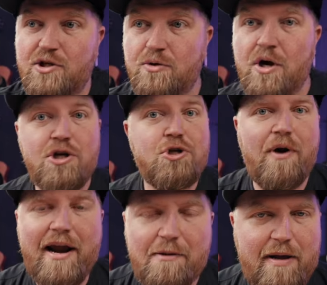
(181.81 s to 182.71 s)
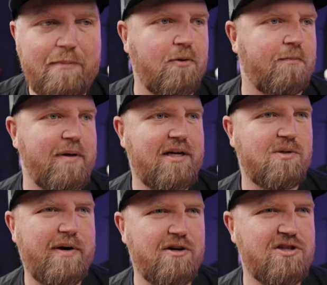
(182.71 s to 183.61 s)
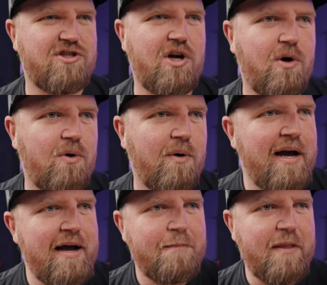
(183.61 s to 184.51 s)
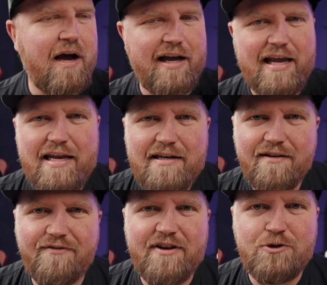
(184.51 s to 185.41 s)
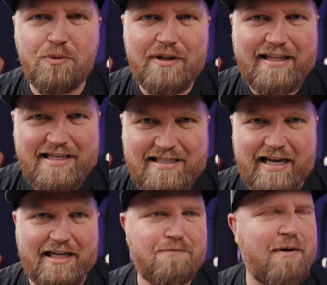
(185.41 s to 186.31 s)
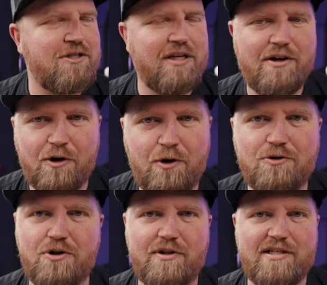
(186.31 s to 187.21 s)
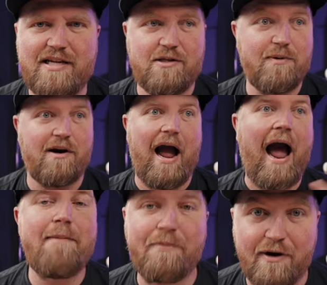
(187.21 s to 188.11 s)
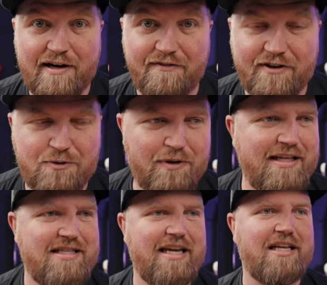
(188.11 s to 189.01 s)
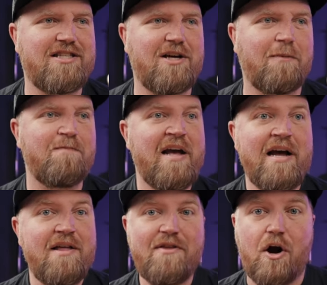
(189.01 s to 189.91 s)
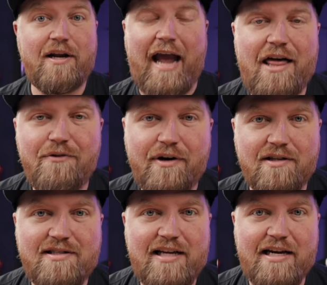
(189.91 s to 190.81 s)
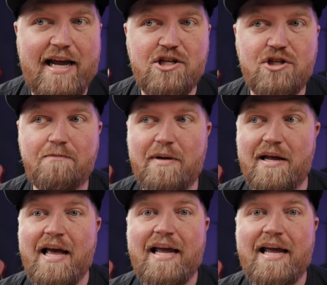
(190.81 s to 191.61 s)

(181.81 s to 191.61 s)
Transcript: to train people because we are so uh, individualistic, especially in our culture these days. We are hyper individualistic. And so our gathering on Sunday should be